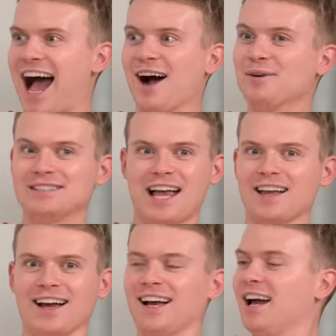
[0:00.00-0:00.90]
How is? Uh,
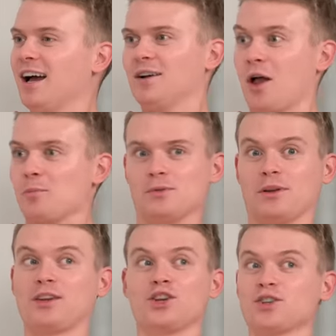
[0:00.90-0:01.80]
uh,
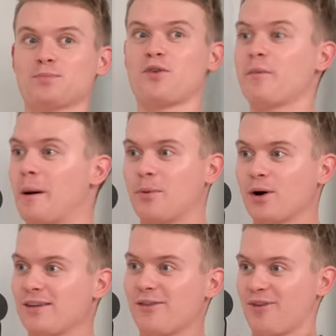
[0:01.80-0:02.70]
you're just proving my
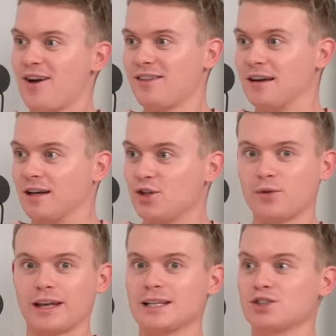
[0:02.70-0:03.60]
point even further. You
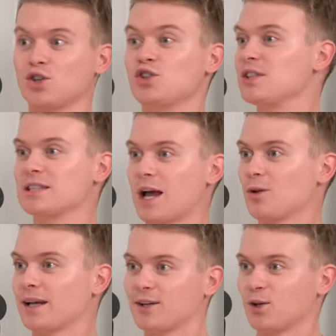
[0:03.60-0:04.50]
think it d- doesn't sound
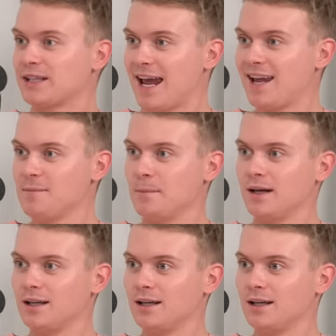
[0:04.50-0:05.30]
like a good name?